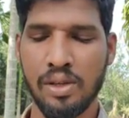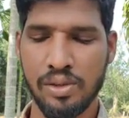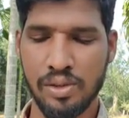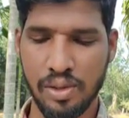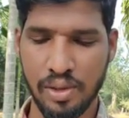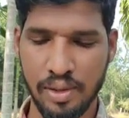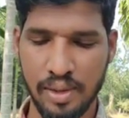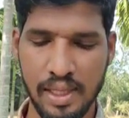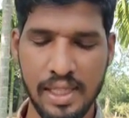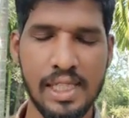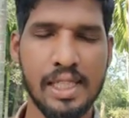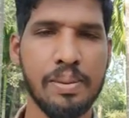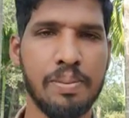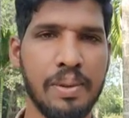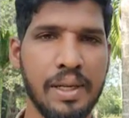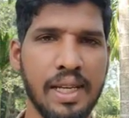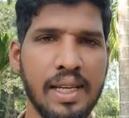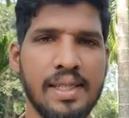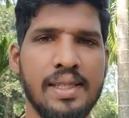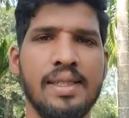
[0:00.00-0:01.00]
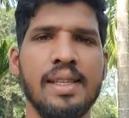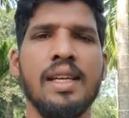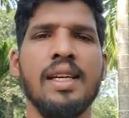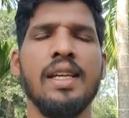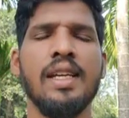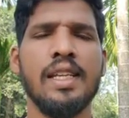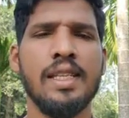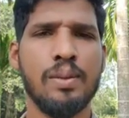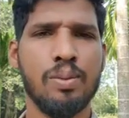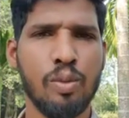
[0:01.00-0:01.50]
So this place
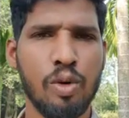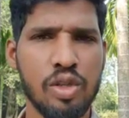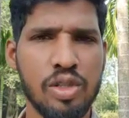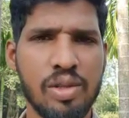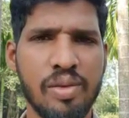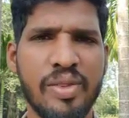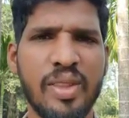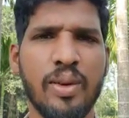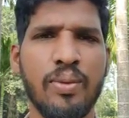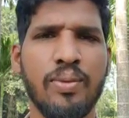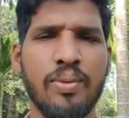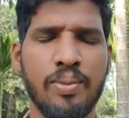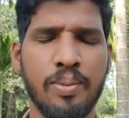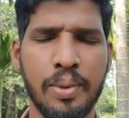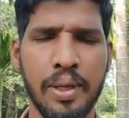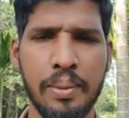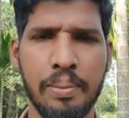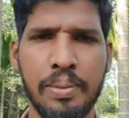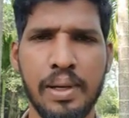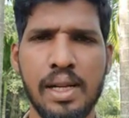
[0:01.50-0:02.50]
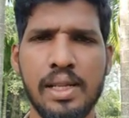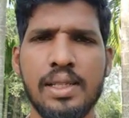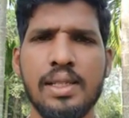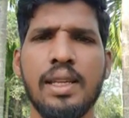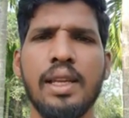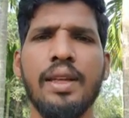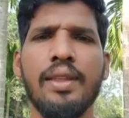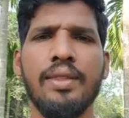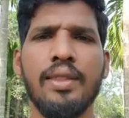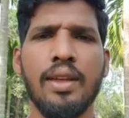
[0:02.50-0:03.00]
is most of the peoples
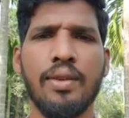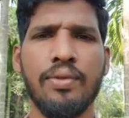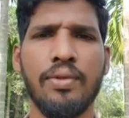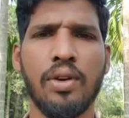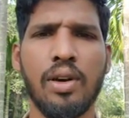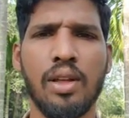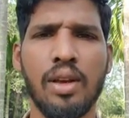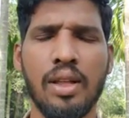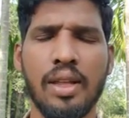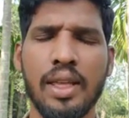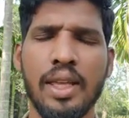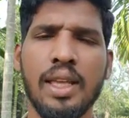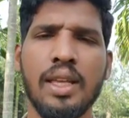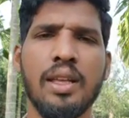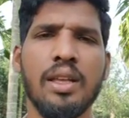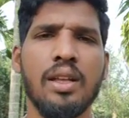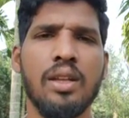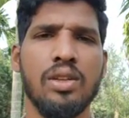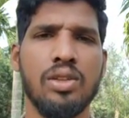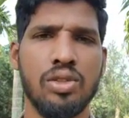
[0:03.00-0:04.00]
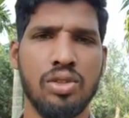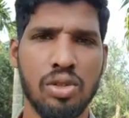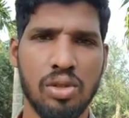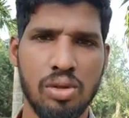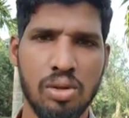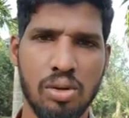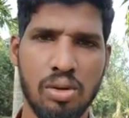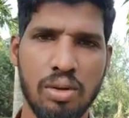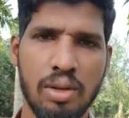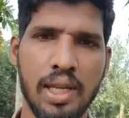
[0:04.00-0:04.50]
they following to
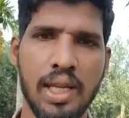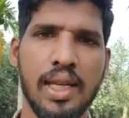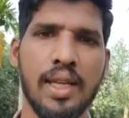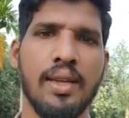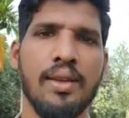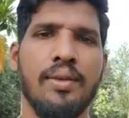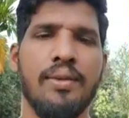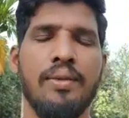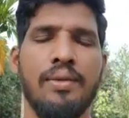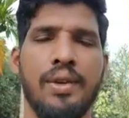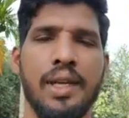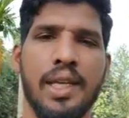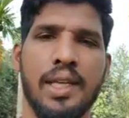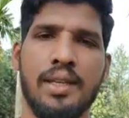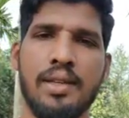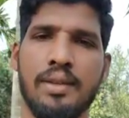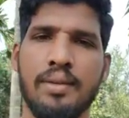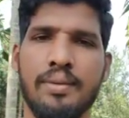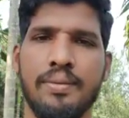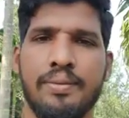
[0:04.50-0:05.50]
grow a wheat.